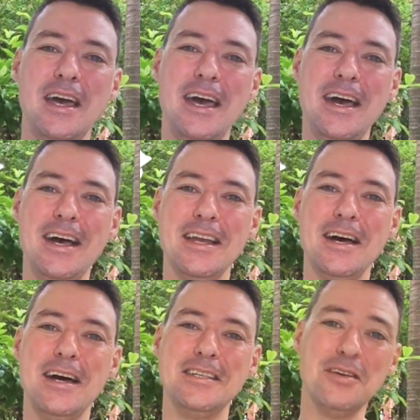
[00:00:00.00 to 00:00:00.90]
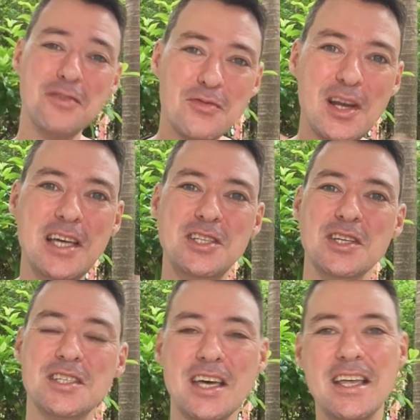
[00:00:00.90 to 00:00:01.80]
and different
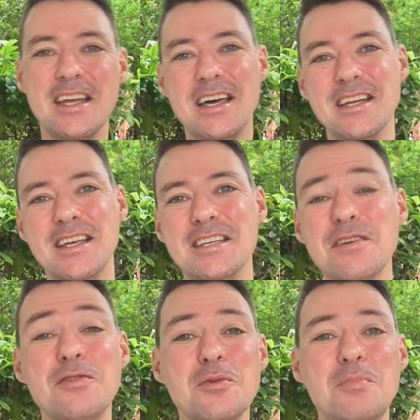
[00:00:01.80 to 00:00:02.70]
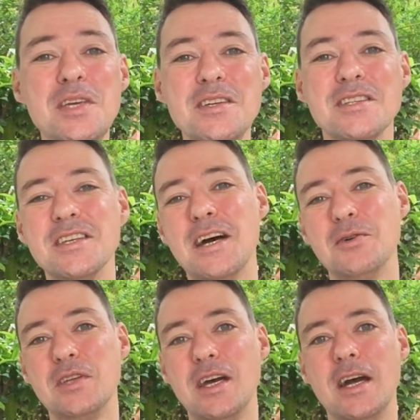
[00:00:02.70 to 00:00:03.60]
religions and different opinions
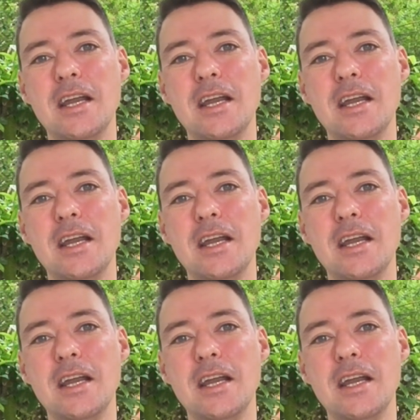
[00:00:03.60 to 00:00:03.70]
out there.